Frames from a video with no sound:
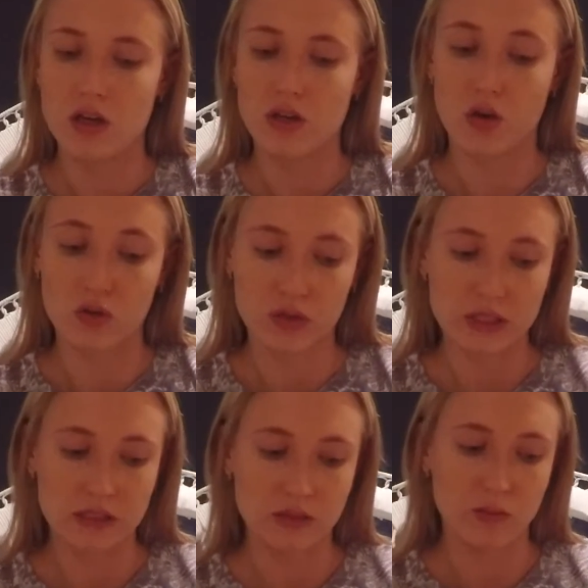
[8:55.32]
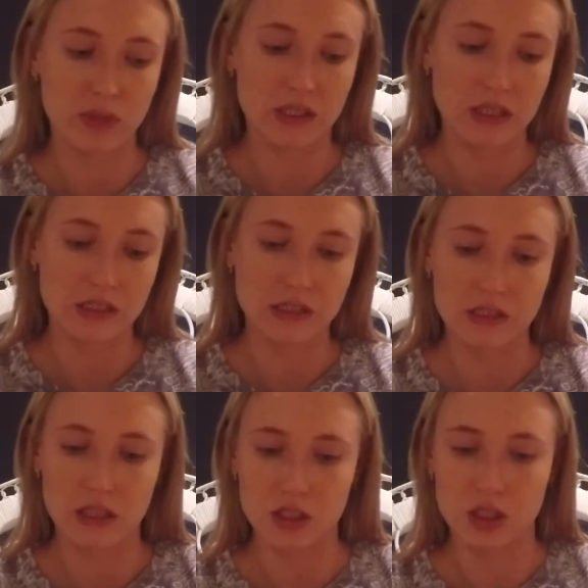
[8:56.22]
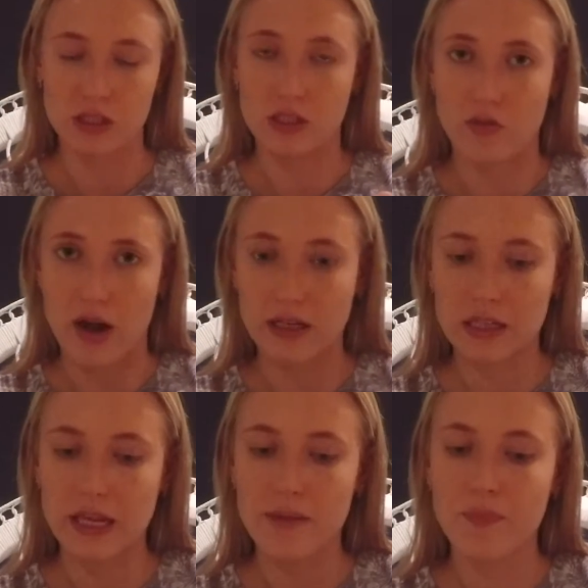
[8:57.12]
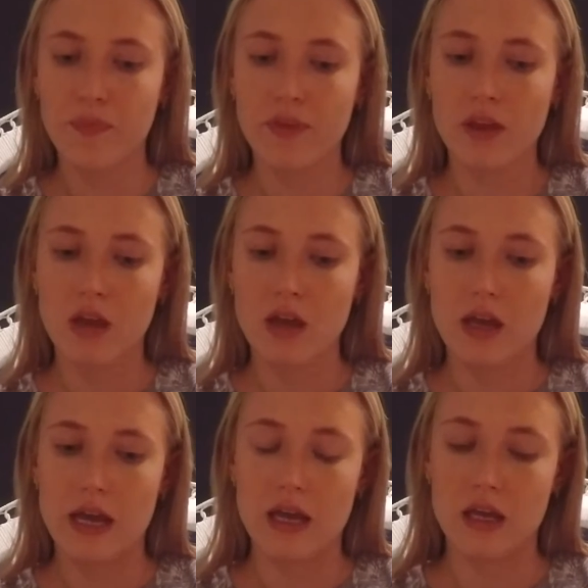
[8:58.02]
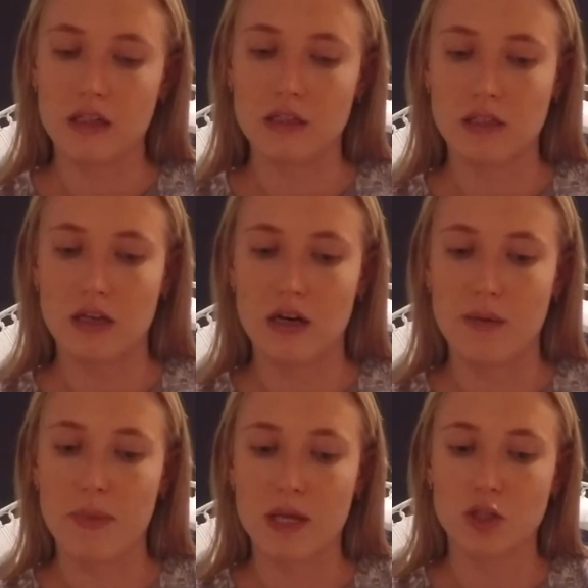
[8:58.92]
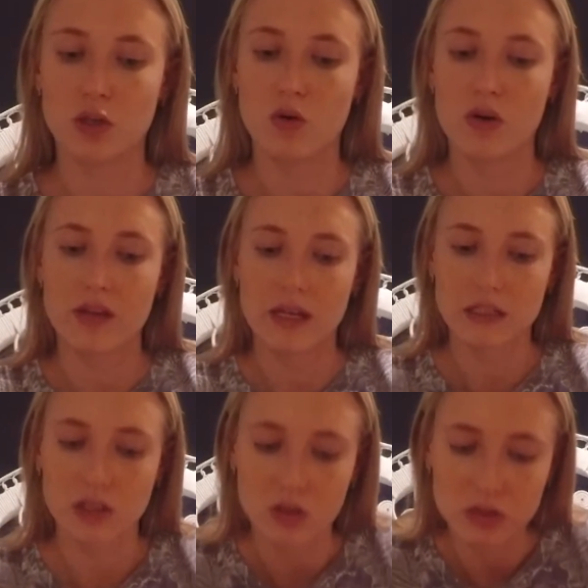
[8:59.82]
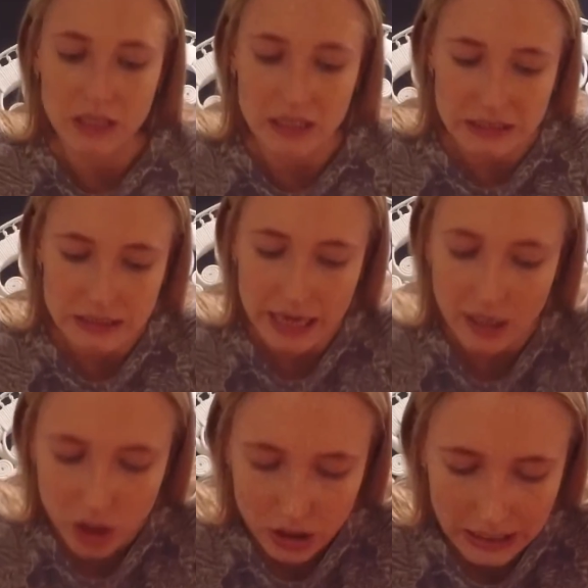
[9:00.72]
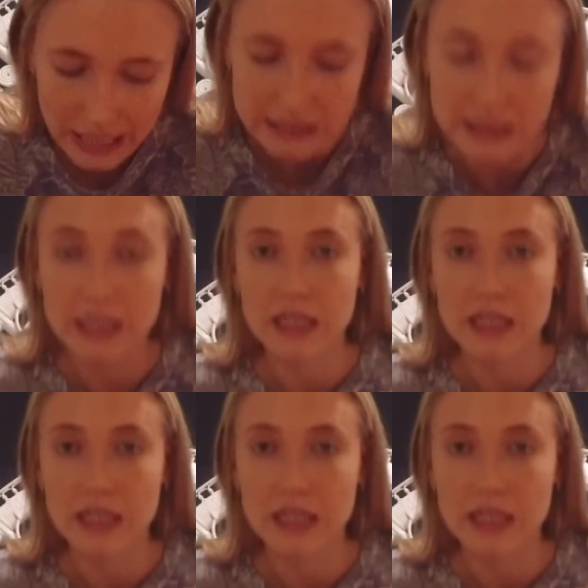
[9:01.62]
your crystal but doesn't touch it directly. And make sure that salt doesn't actually get